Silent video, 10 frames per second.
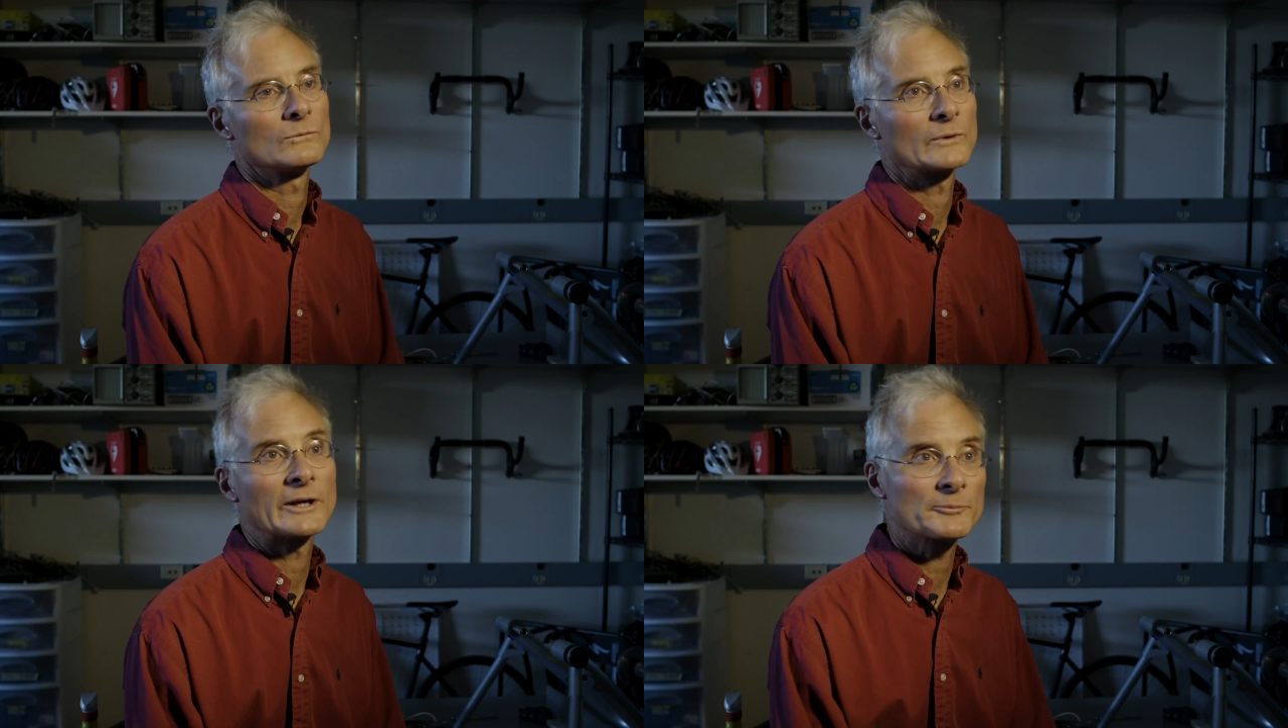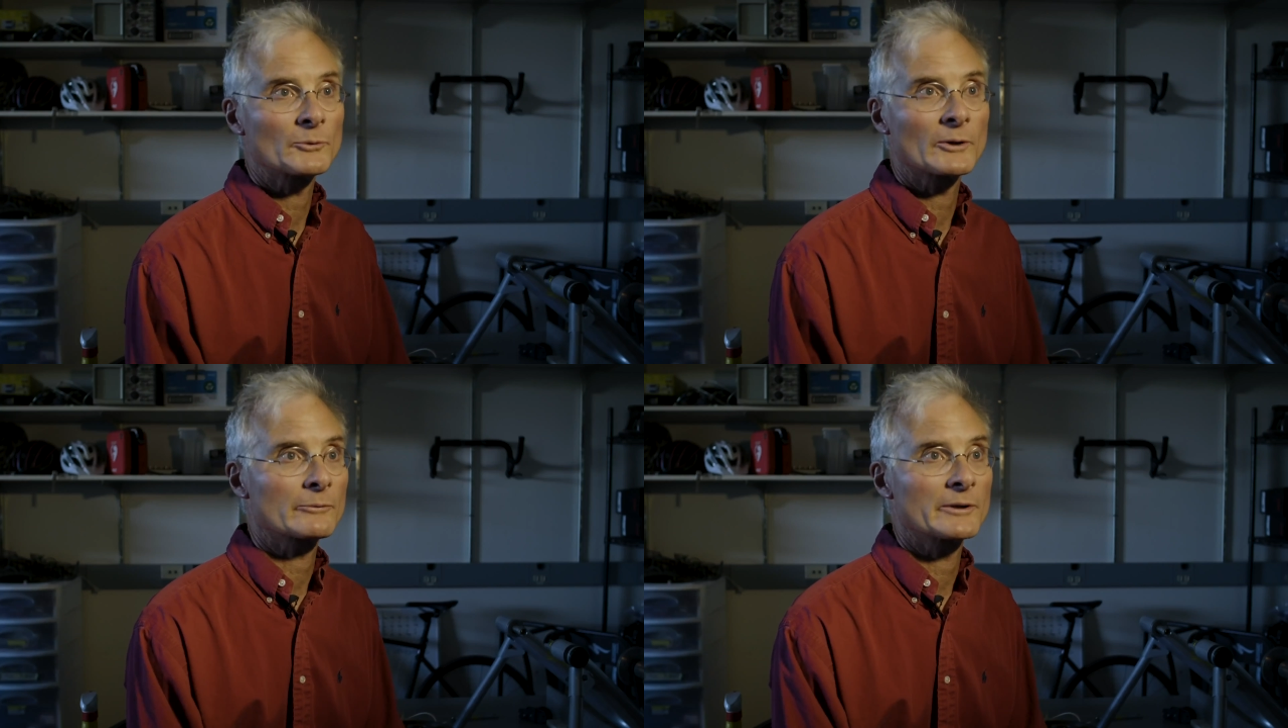We hope
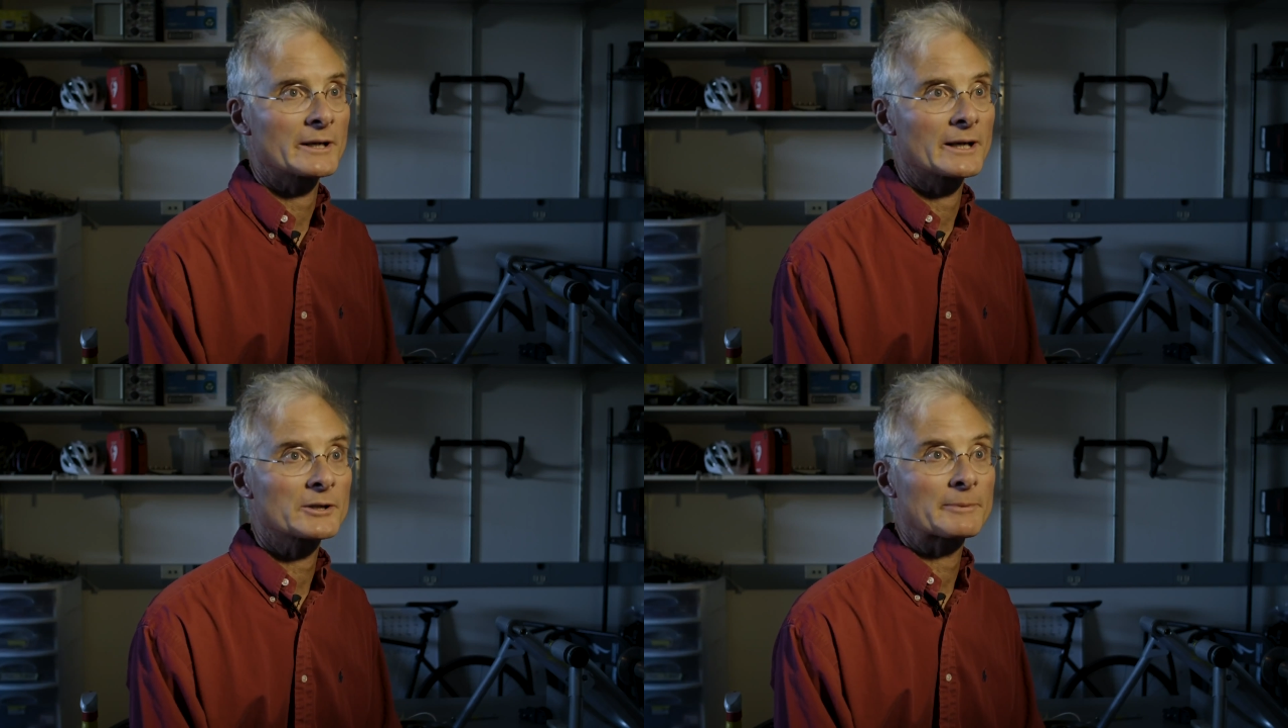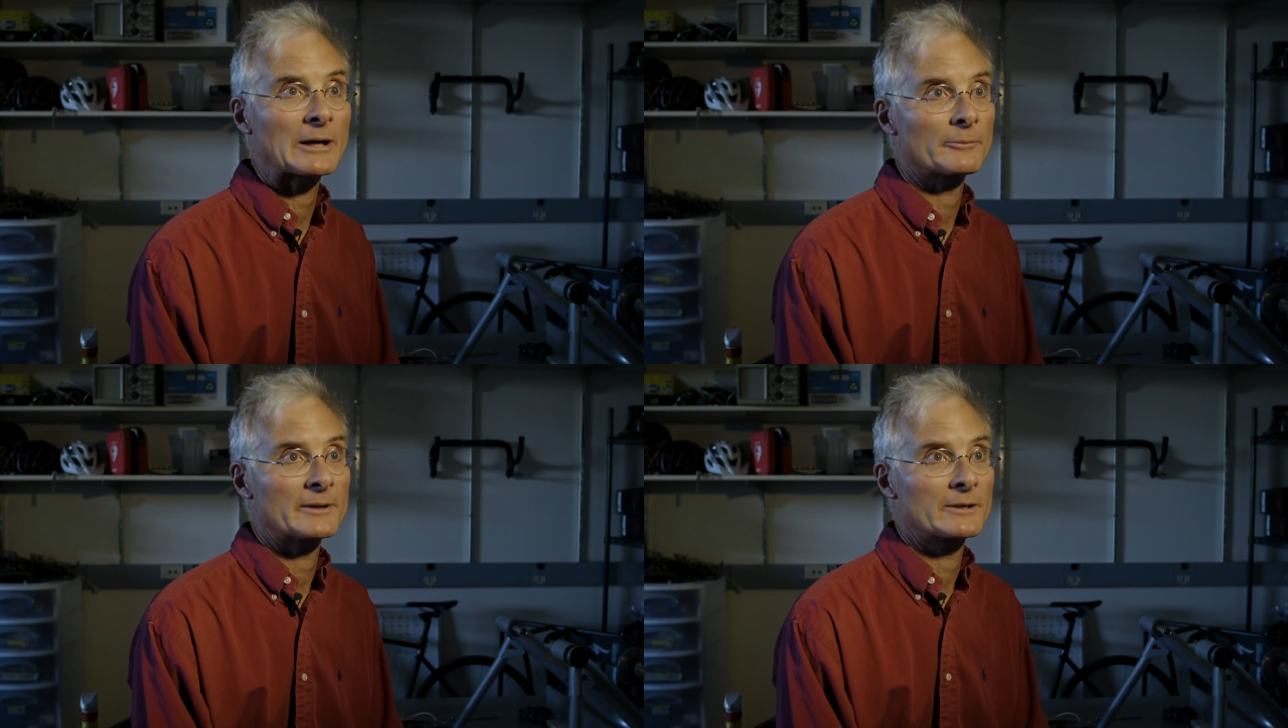to work with other
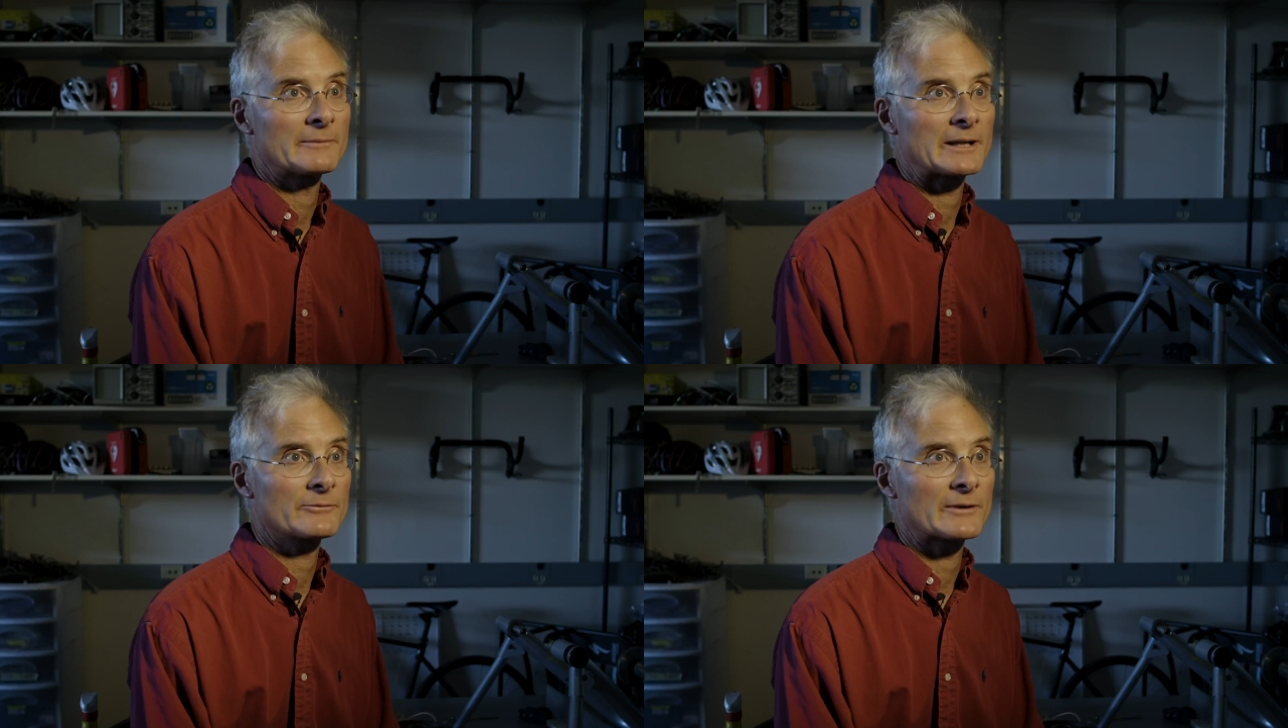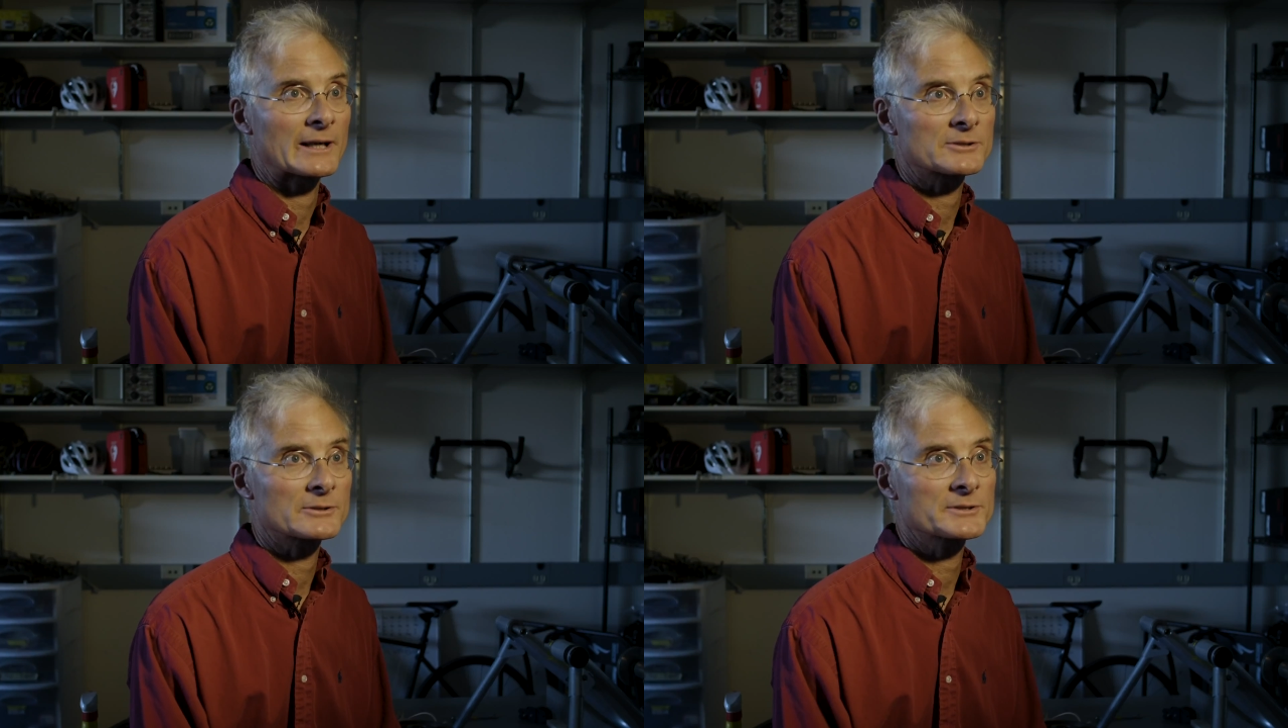power meter
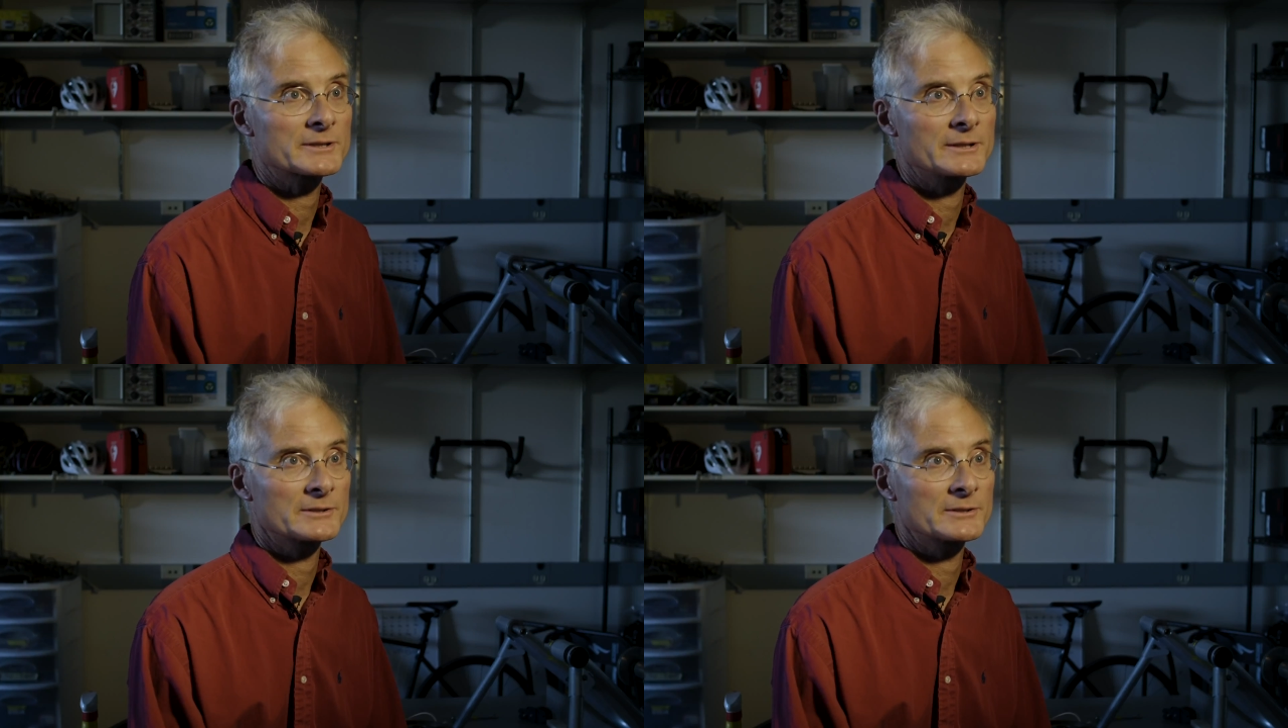manufacturers